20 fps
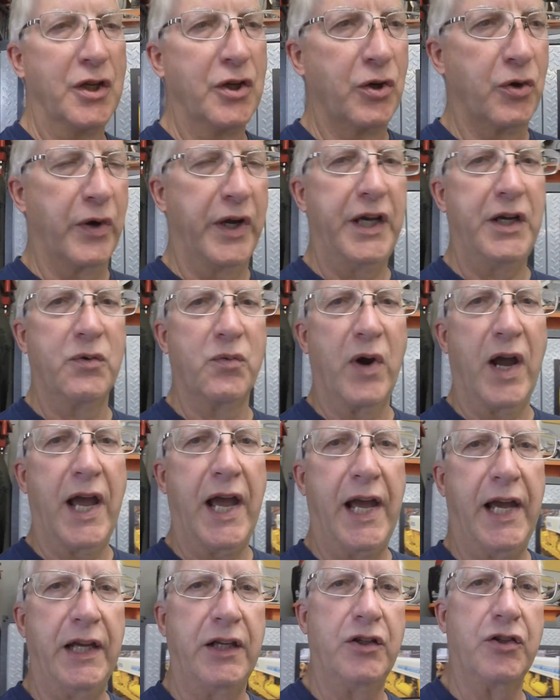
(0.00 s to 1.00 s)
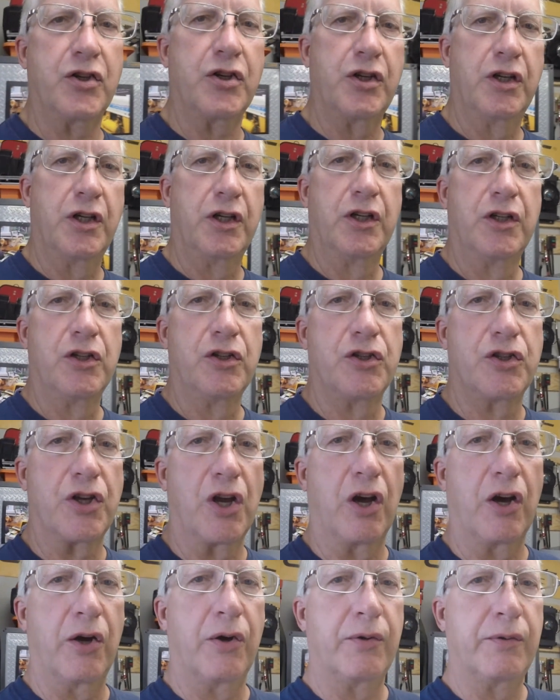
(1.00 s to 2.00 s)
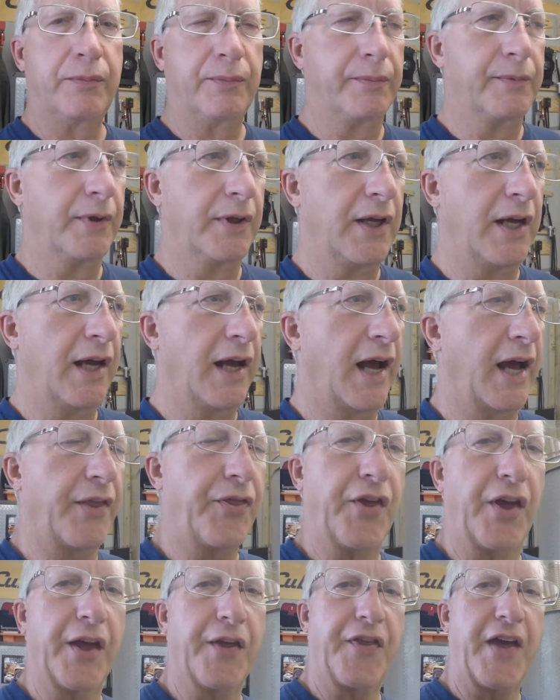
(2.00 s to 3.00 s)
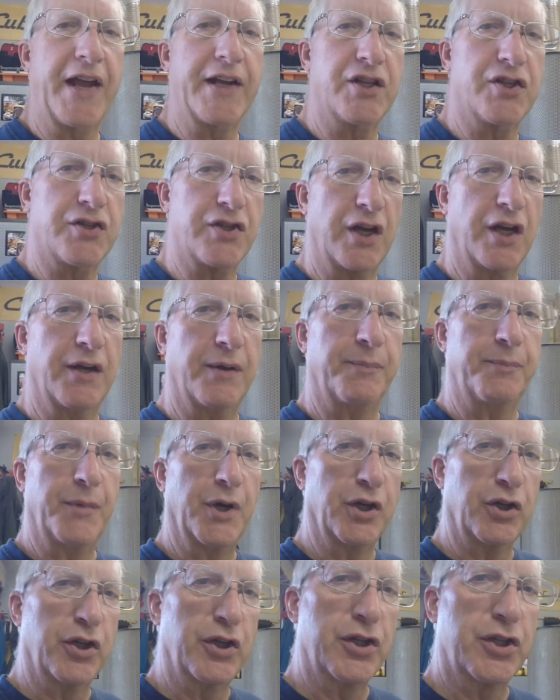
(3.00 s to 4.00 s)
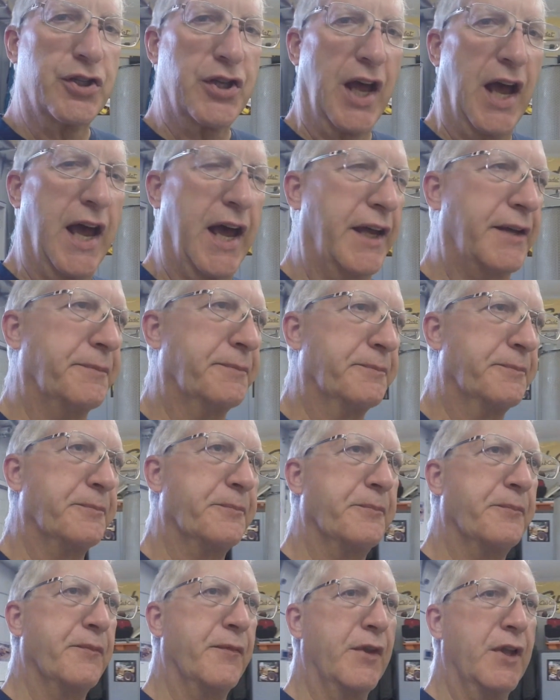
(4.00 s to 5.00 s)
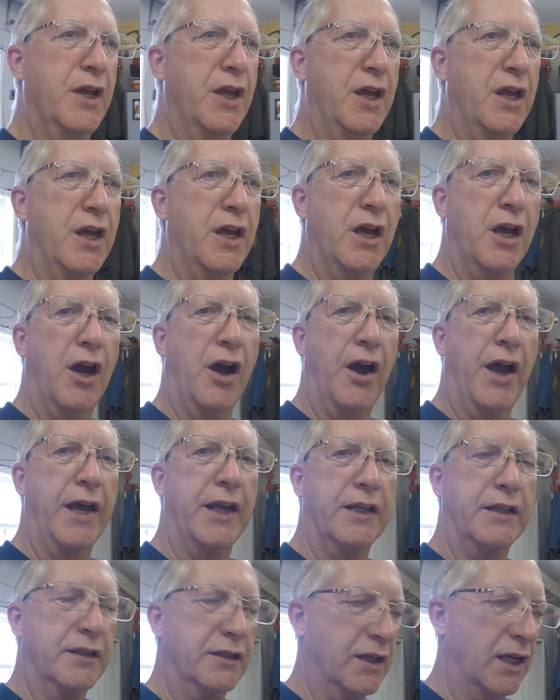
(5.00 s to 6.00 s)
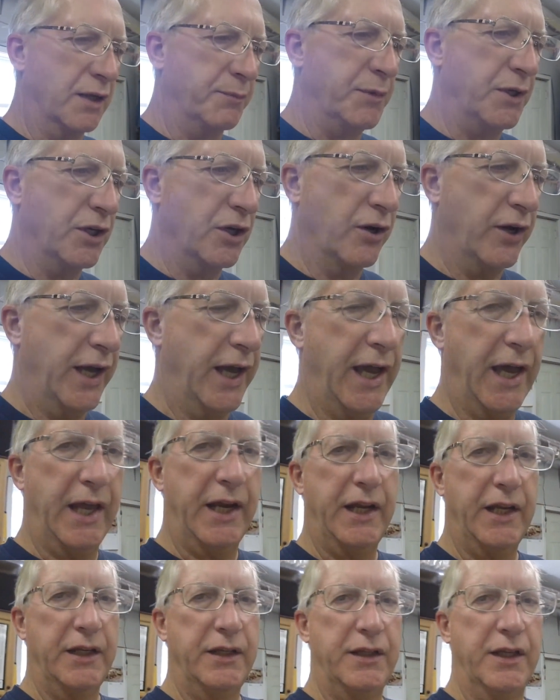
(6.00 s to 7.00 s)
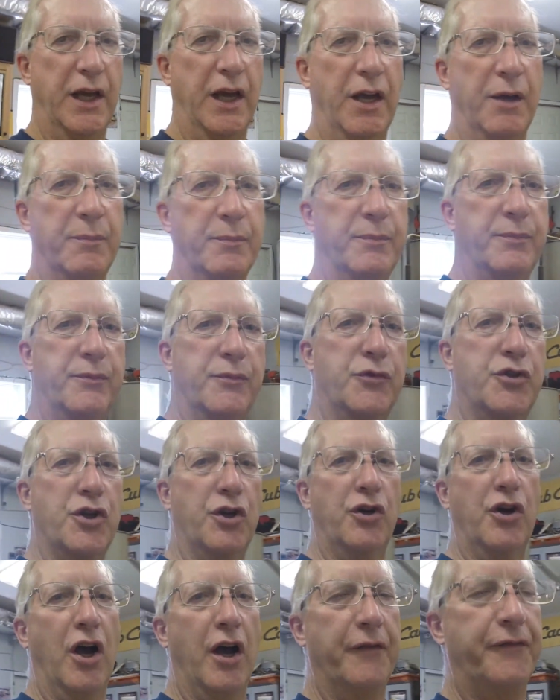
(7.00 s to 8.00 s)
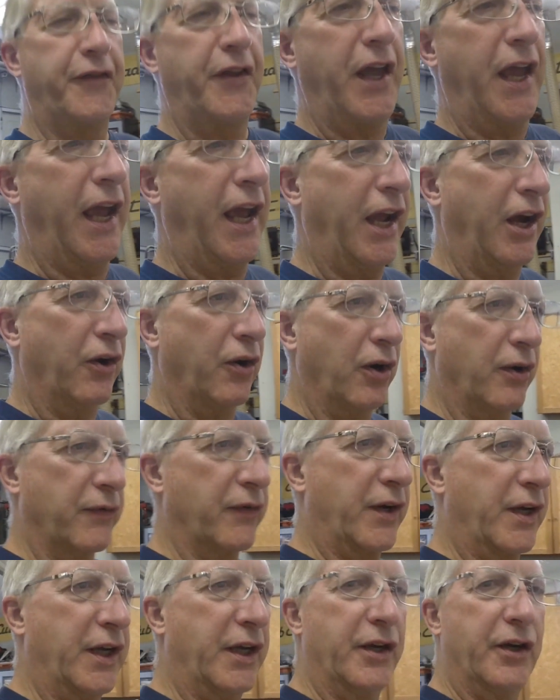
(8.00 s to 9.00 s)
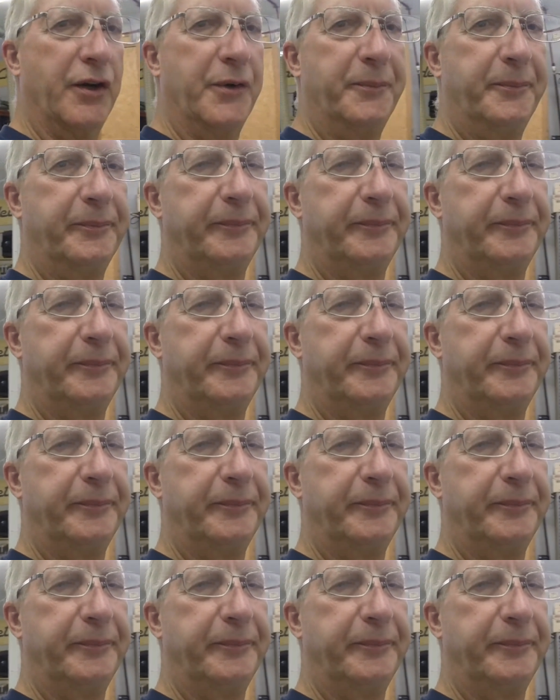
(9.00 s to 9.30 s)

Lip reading: green range, so I think that's a good sign. All right, let me go ahead and turn off the air over here.